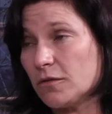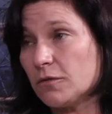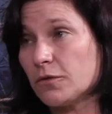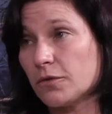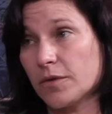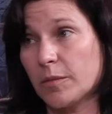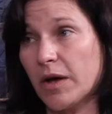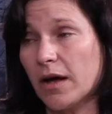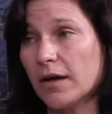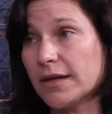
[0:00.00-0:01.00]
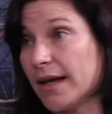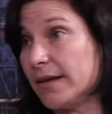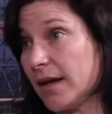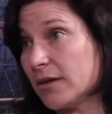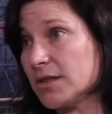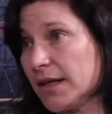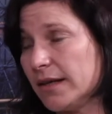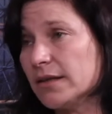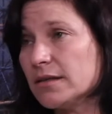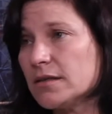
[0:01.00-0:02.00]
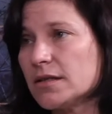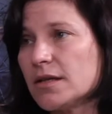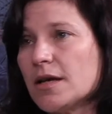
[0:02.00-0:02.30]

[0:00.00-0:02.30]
for the park and our tenants,